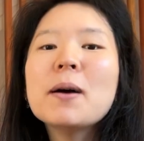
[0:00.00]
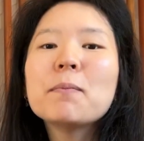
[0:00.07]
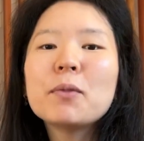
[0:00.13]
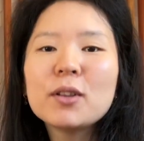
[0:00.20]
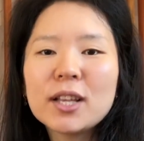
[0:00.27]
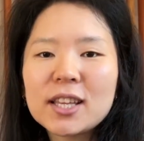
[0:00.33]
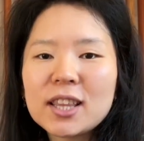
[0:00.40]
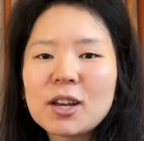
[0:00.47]

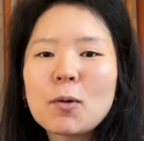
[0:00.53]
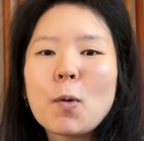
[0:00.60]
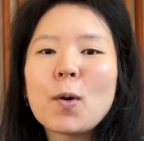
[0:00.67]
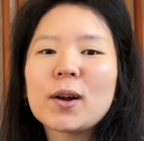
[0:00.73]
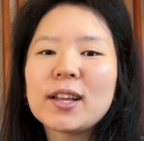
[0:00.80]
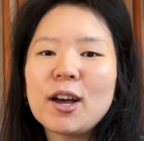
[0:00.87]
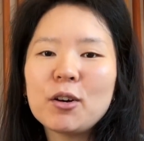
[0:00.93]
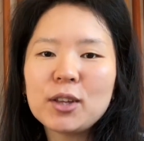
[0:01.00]
pulling the
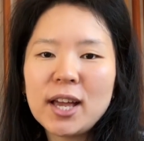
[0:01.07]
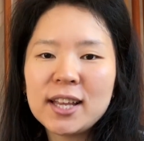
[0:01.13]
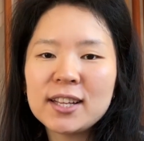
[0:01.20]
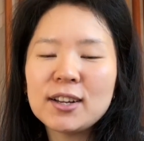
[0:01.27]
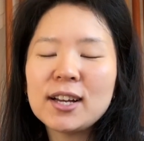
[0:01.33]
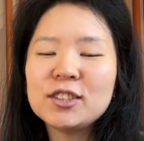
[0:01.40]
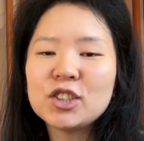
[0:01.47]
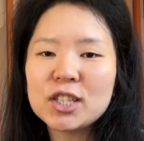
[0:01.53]
cord out
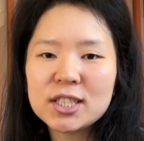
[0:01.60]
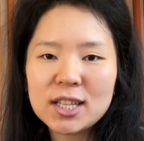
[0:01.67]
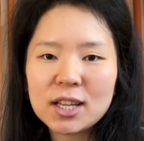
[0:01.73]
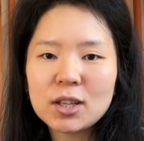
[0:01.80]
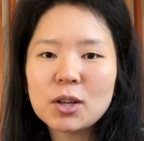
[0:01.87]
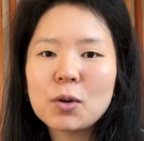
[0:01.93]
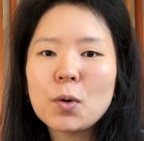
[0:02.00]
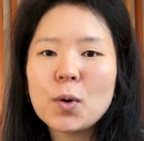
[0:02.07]
and adjusting
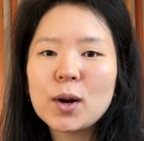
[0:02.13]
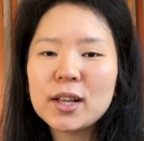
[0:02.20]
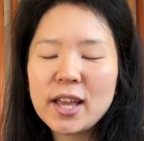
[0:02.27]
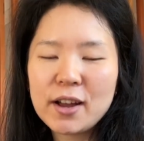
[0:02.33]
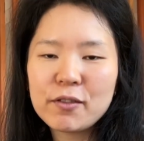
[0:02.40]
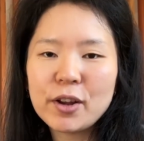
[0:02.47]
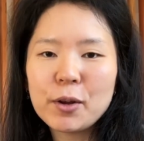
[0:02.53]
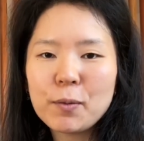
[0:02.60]
the cord
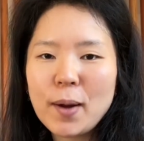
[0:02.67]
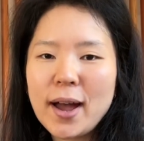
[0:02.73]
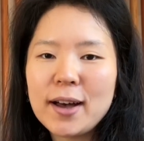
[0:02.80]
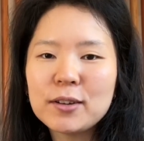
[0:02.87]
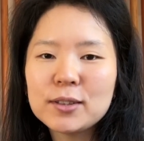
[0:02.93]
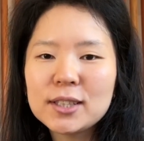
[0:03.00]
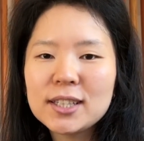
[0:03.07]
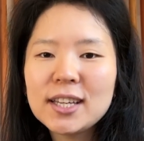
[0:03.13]
every
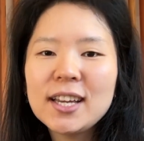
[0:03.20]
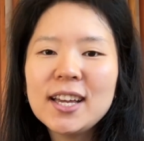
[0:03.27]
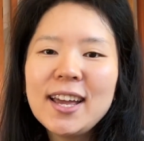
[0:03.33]
round.